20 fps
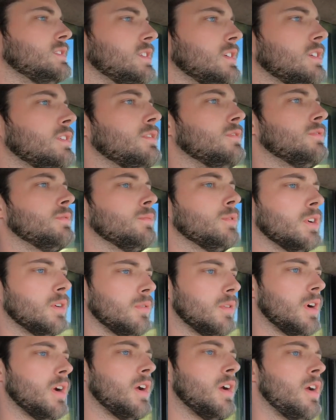to go from where
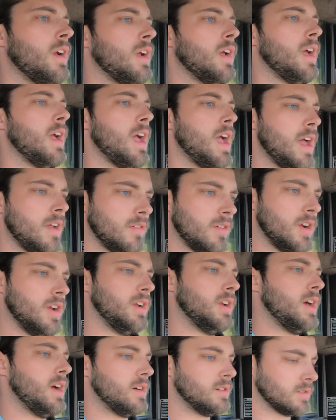we're at right
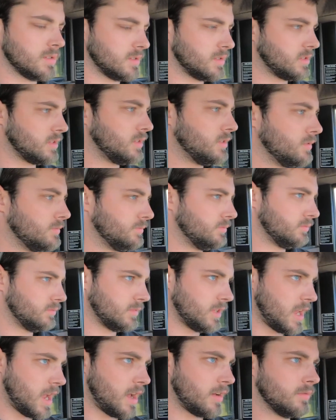now. So,
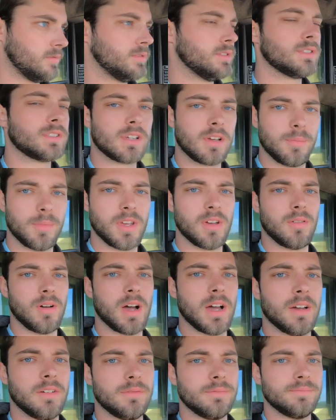yeah, it's gonna be a
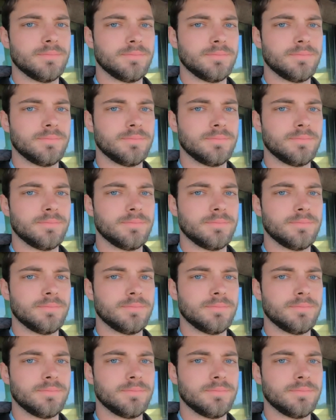while.